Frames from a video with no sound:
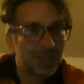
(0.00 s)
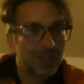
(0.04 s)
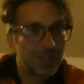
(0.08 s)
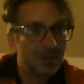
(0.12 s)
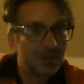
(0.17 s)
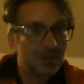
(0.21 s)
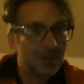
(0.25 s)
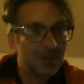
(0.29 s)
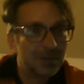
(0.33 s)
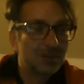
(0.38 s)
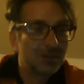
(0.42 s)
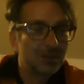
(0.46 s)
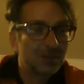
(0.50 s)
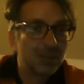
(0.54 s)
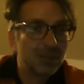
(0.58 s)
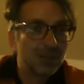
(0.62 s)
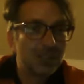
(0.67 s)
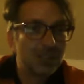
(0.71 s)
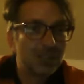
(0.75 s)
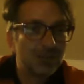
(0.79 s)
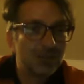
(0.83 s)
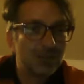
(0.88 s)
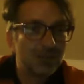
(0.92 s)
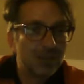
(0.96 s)
love to
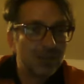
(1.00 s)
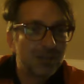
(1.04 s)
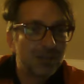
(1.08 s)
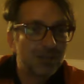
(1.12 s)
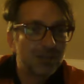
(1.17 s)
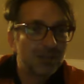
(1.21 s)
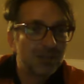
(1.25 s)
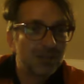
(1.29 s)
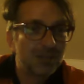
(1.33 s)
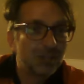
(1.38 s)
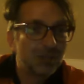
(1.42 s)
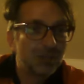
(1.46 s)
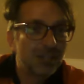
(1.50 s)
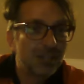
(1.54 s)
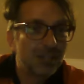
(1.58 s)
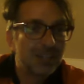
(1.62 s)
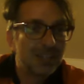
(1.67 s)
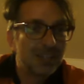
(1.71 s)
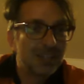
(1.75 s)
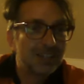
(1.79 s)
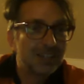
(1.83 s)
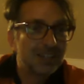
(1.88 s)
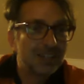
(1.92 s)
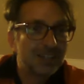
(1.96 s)
meet you for that free
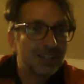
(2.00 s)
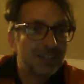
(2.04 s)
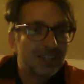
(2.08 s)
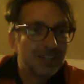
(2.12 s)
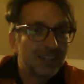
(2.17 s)
meeting and